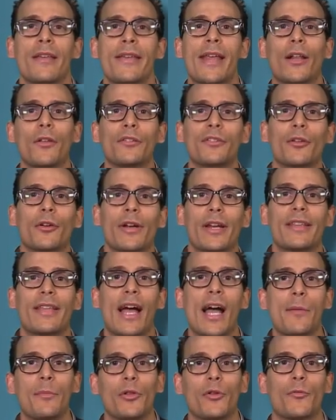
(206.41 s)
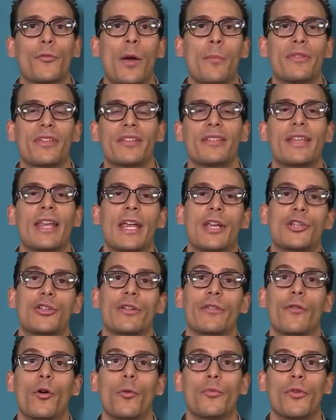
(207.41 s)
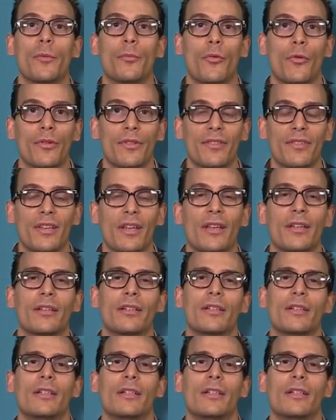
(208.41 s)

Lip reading: Now let's look at a tabular representation of opioid potency,